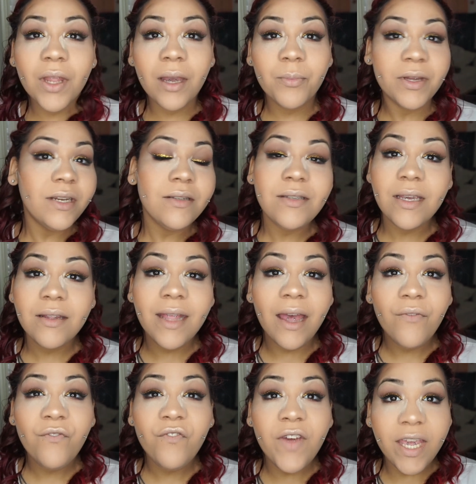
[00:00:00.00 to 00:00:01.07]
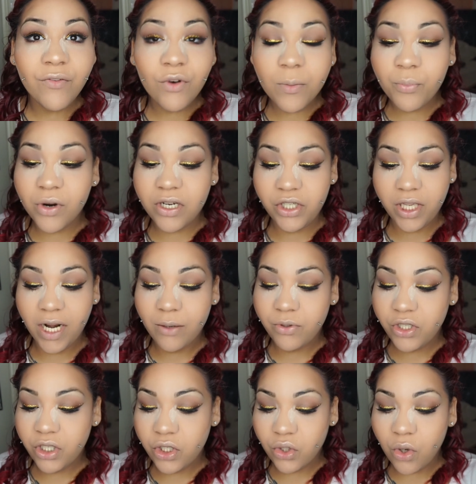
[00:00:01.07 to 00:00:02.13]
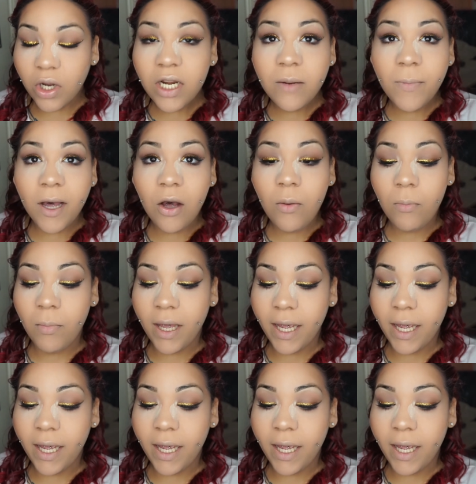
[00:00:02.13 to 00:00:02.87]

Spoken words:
I'm gonna take that favorite brush that I was just talking about,